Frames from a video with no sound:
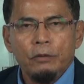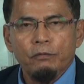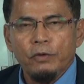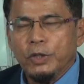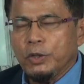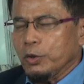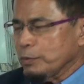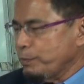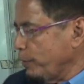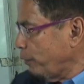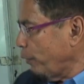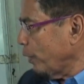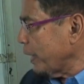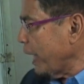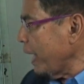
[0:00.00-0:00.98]
videos
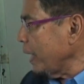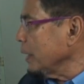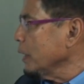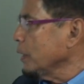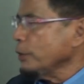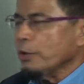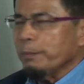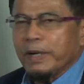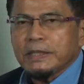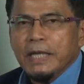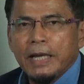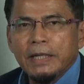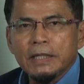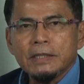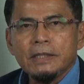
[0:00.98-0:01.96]
before that. You must
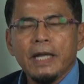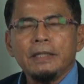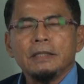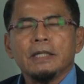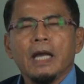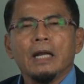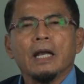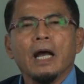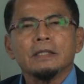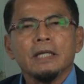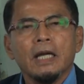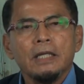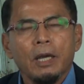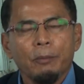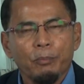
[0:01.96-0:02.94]
understand this
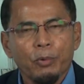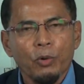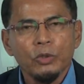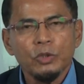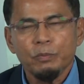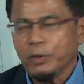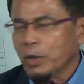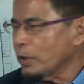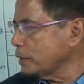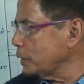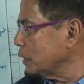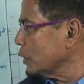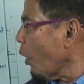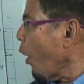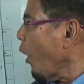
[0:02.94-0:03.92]
Al-Ghazali approach because
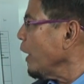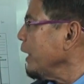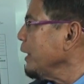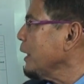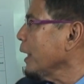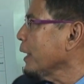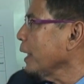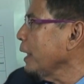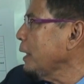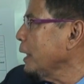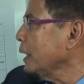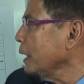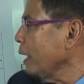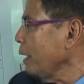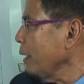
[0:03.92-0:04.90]
it's all integrated.